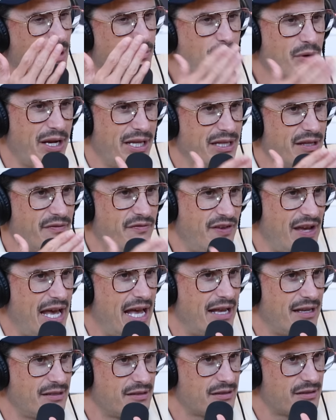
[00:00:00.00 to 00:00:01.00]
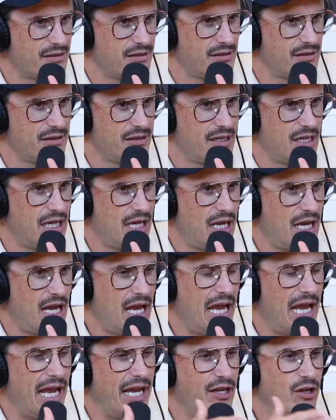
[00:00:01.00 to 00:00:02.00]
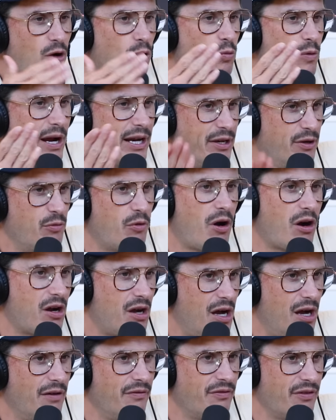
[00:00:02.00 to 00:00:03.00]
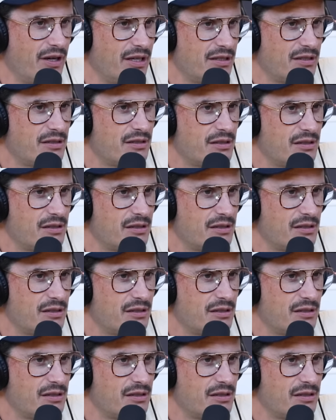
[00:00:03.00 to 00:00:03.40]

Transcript: I break the fast and go right into our conference?